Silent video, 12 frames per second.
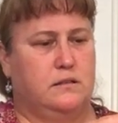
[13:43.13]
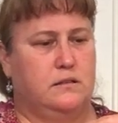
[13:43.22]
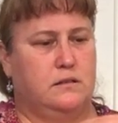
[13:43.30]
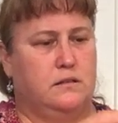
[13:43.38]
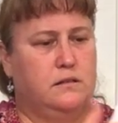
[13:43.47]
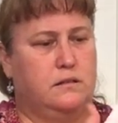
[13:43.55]

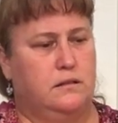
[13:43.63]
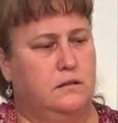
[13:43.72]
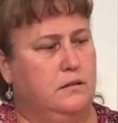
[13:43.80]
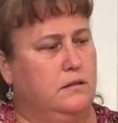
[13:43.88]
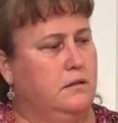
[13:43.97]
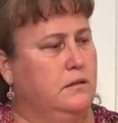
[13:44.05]

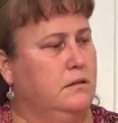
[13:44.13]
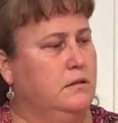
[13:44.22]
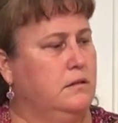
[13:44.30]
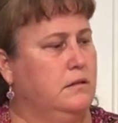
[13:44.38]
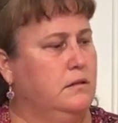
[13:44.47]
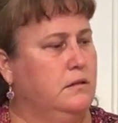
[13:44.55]

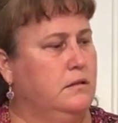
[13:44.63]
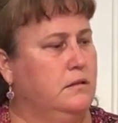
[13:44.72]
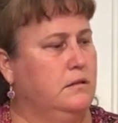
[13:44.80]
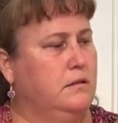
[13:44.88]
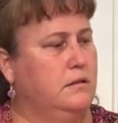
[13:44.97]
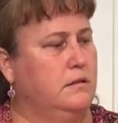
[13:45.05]

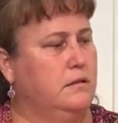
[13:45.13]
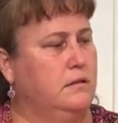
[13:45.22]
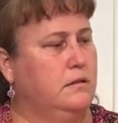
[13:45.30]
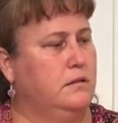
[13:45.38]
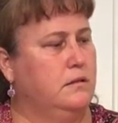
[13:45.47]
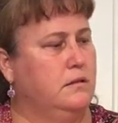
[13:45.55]

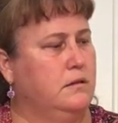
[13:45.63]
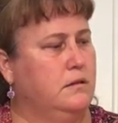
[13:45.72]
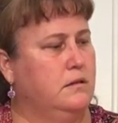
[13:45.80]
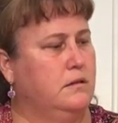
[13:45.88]
Nobody speaks.